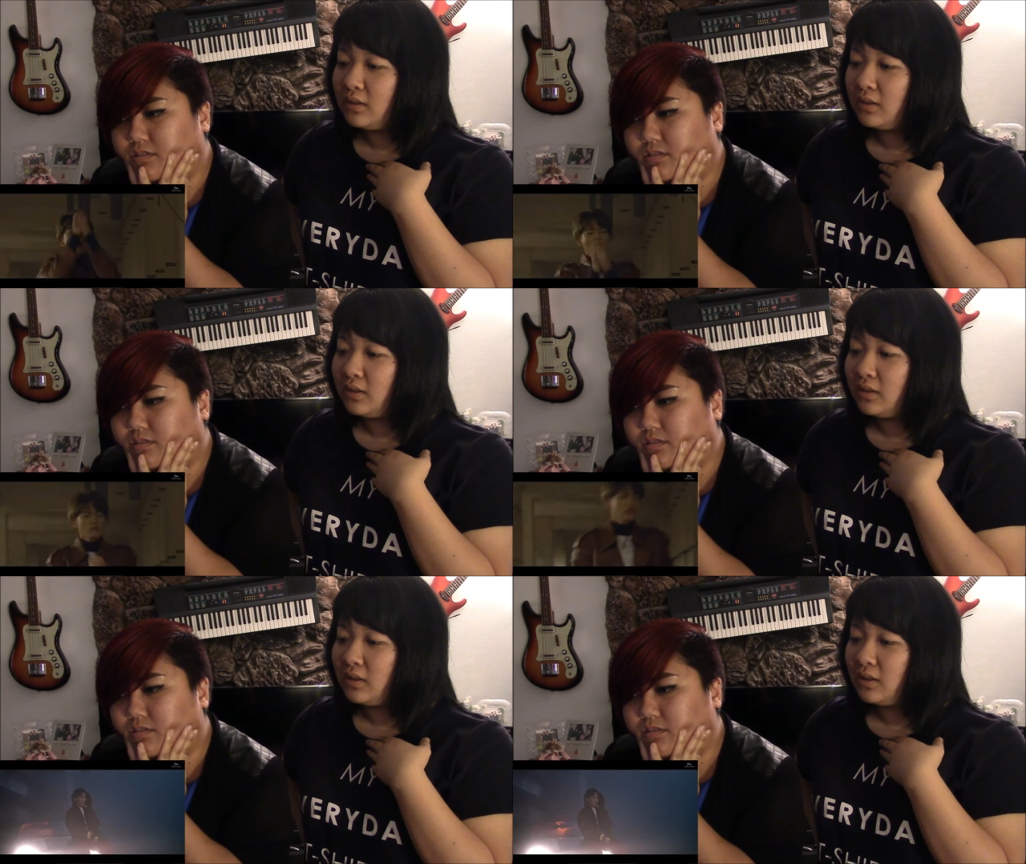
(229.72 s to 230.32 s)

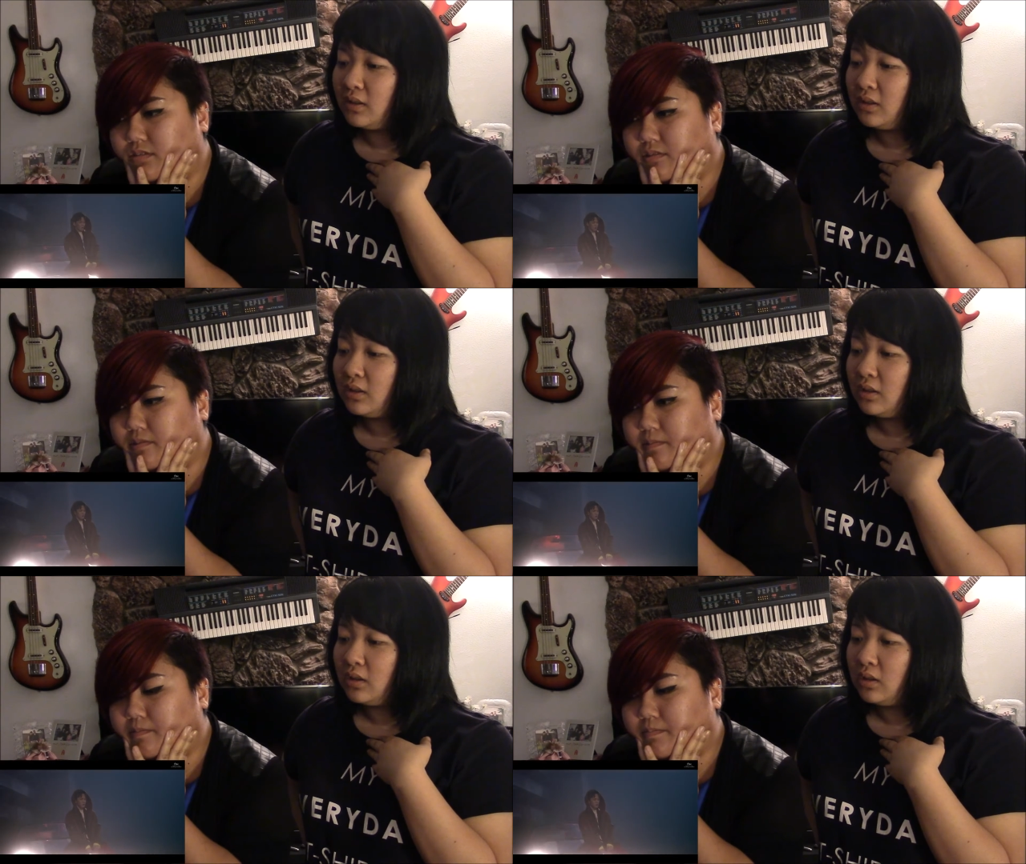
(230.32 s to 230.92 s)

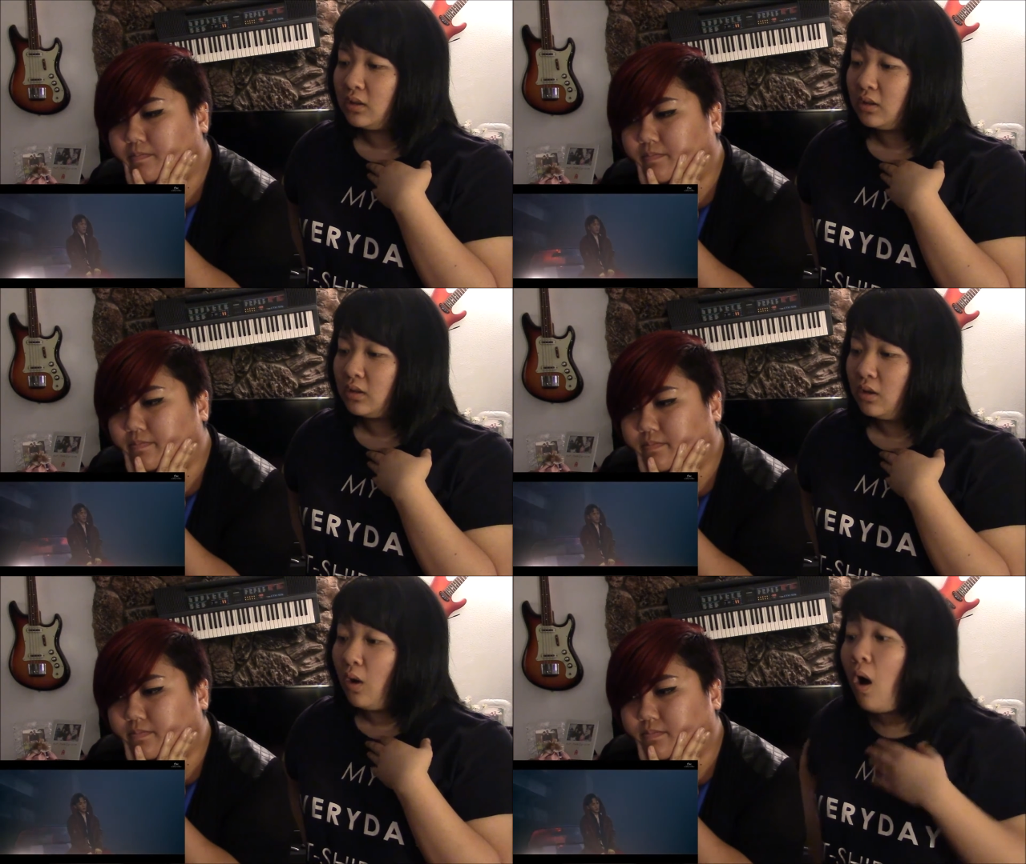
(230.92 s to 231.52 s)

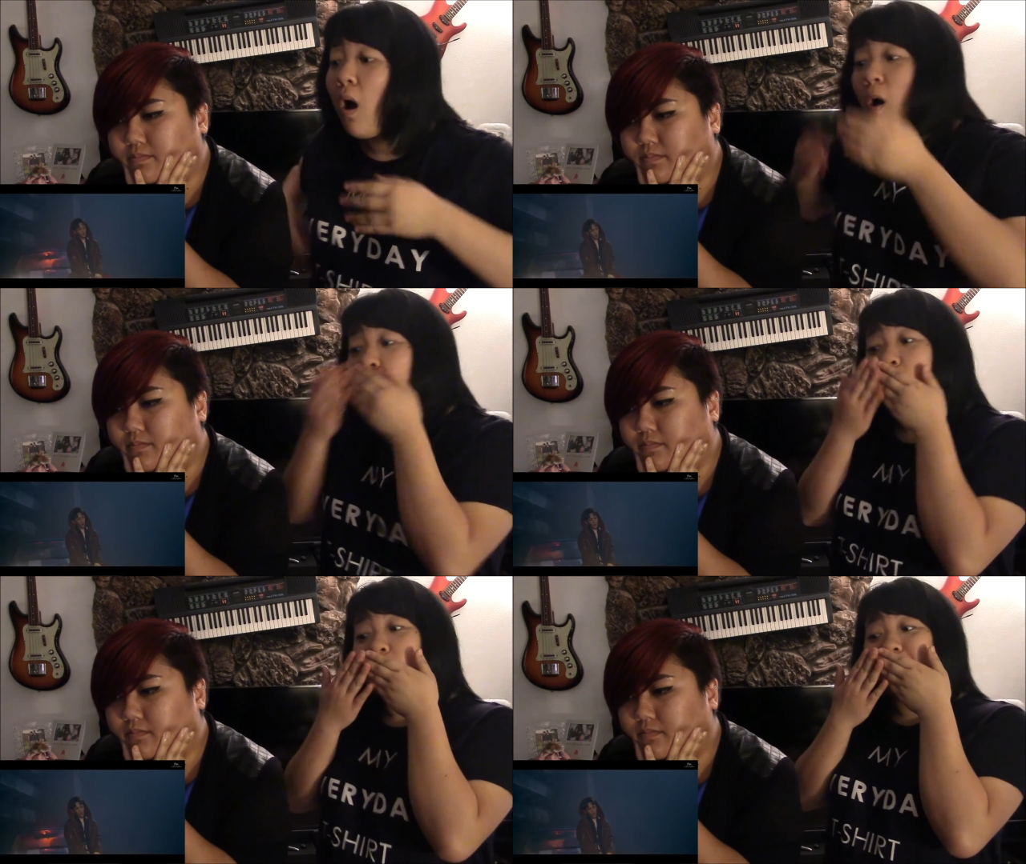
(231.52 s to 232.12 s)

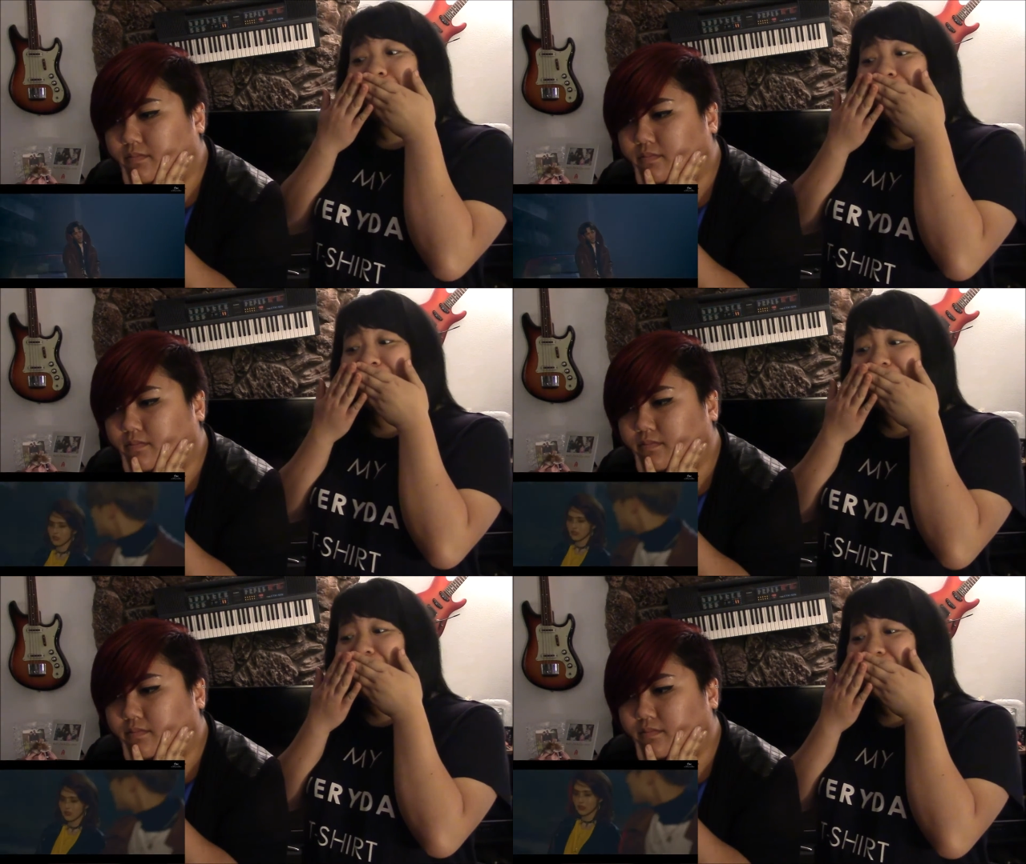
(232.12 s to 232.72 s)

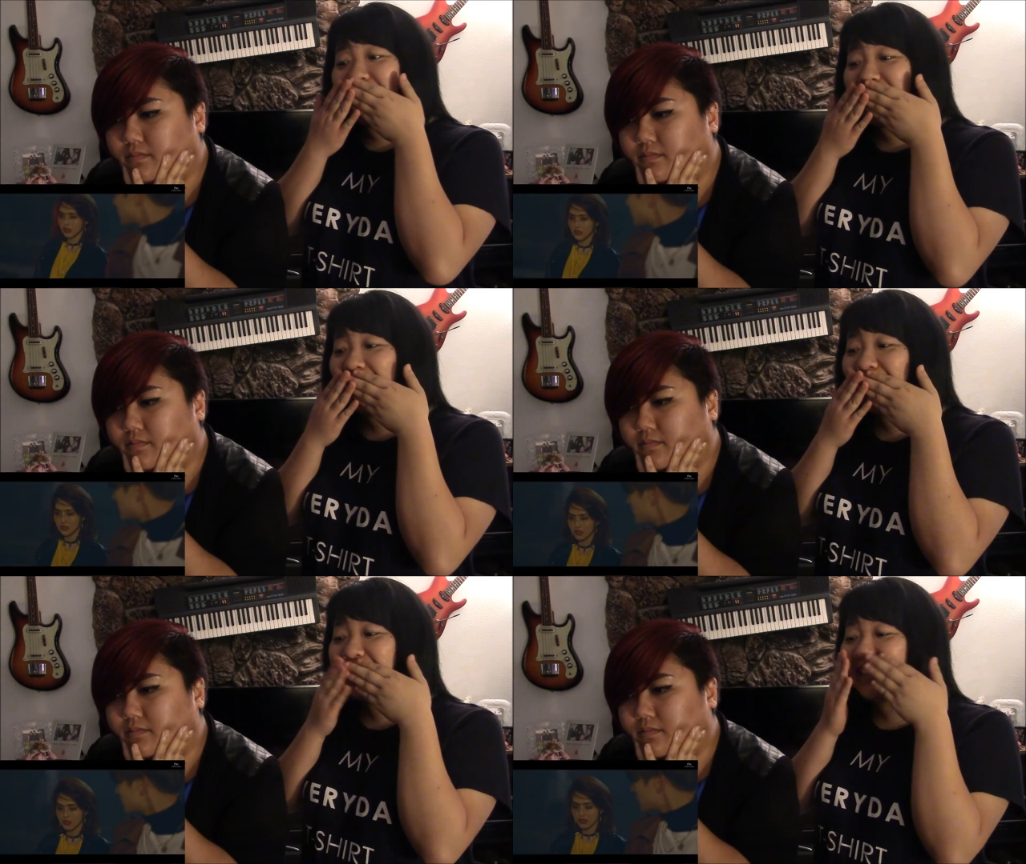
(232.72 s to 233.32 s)
Nobody speaks.